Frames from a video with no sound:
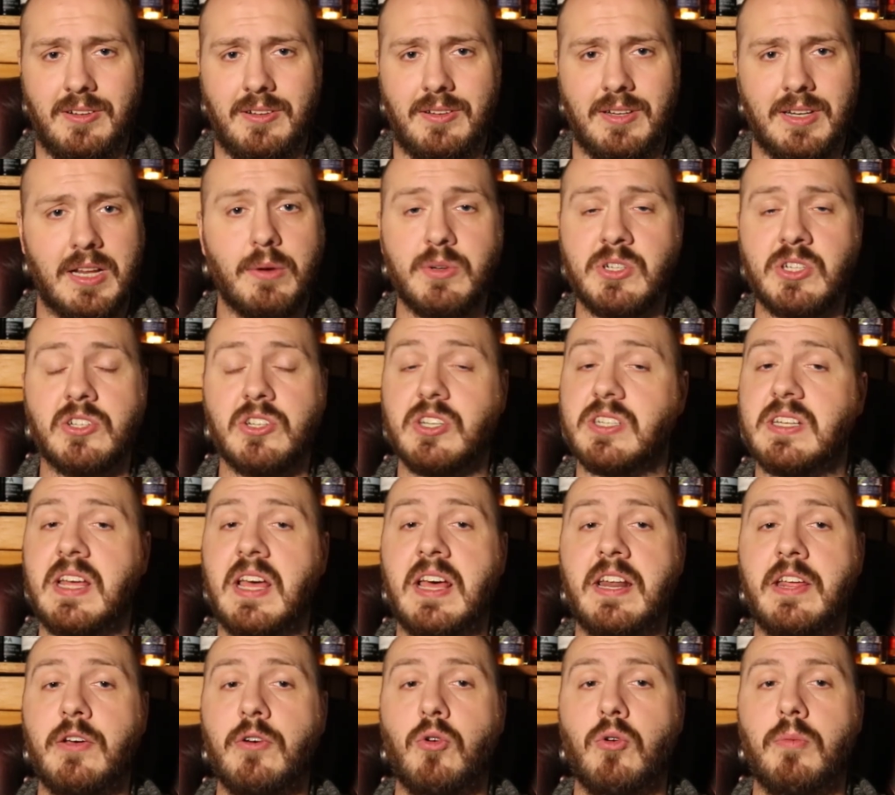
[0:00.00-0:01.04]
That wasn't just
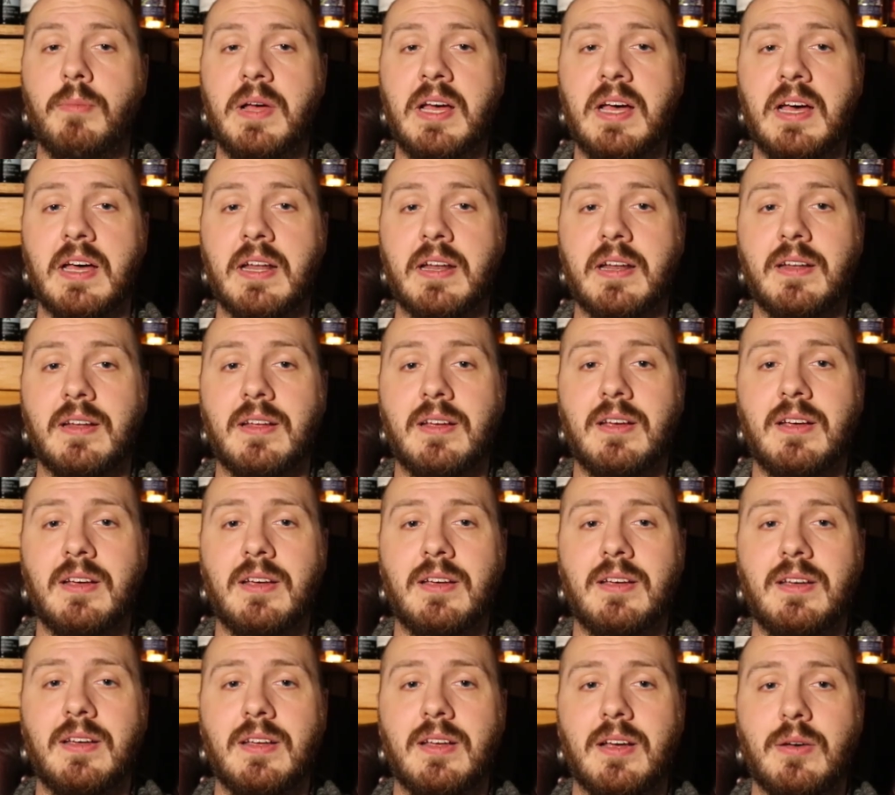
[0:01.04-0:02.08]
any old man.
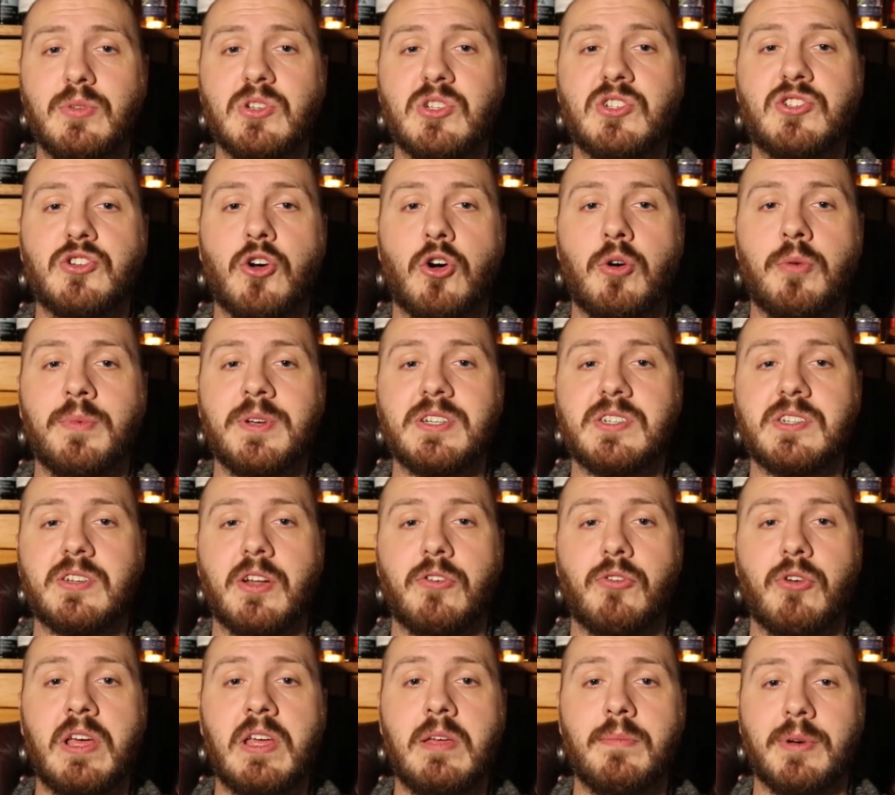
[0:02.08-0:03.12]
That was Thomas the
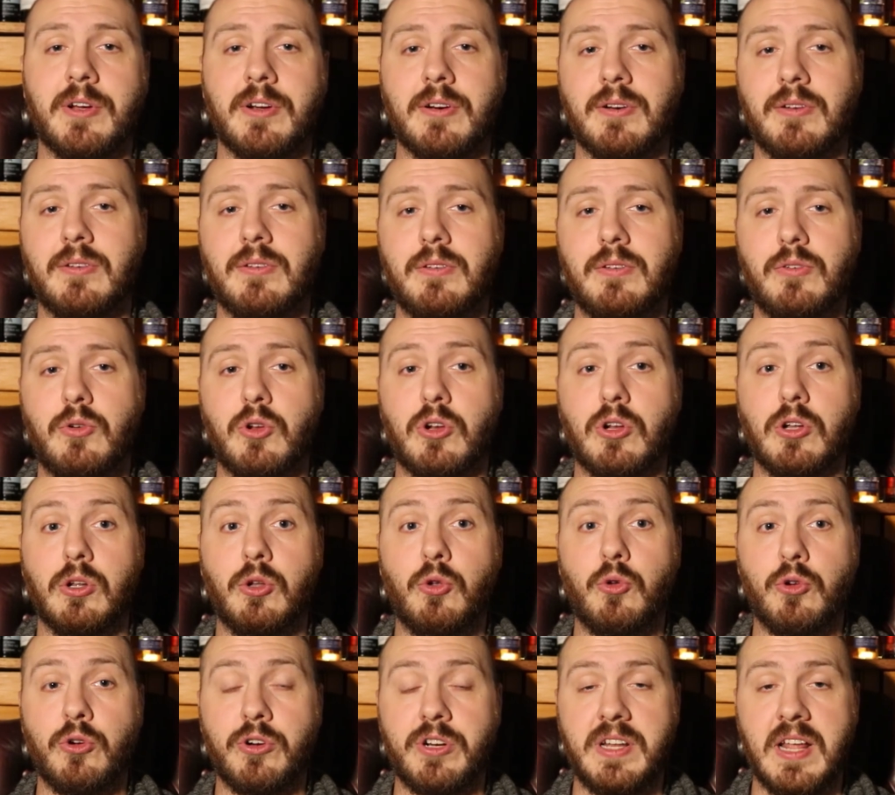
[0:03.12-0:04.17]
Rhymer who'd
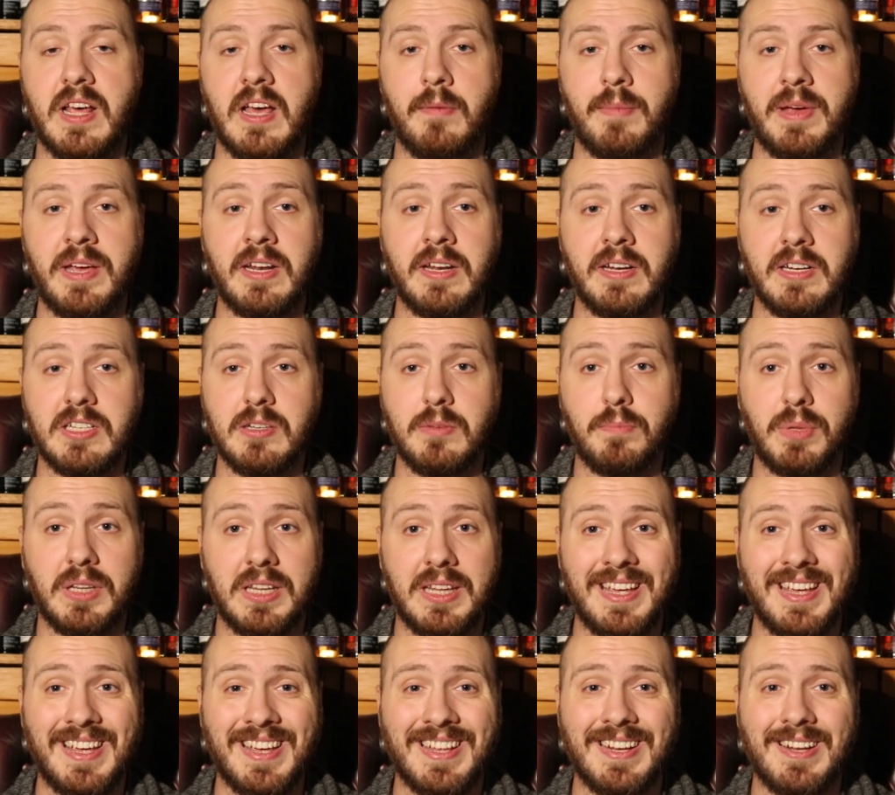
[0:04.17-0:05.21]
lured them in to
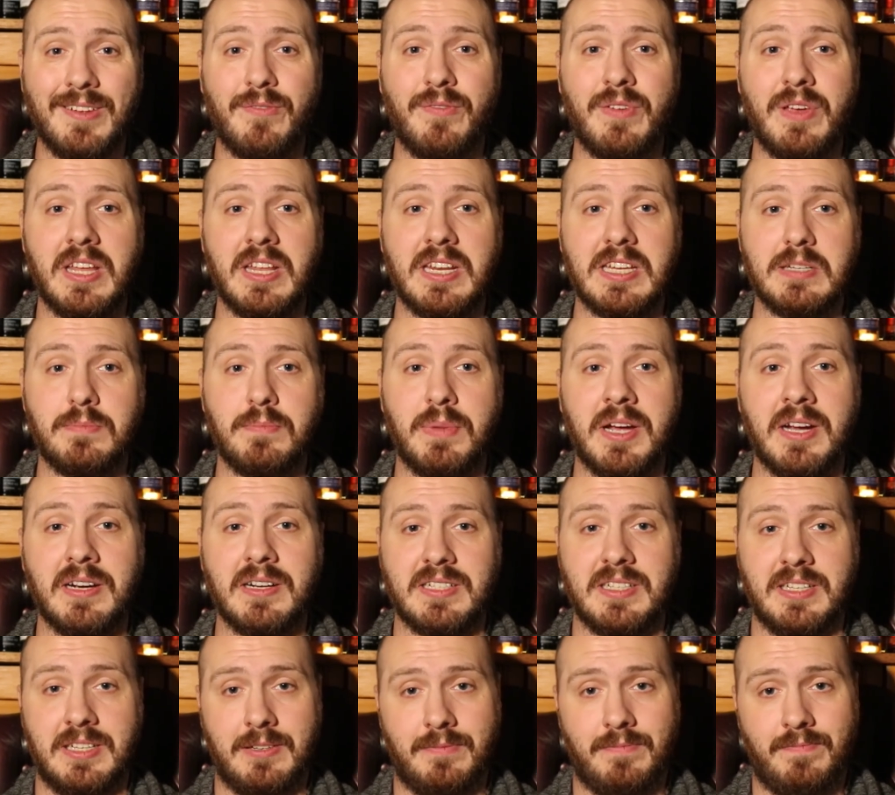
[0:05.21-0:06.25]
play at the fairies' party.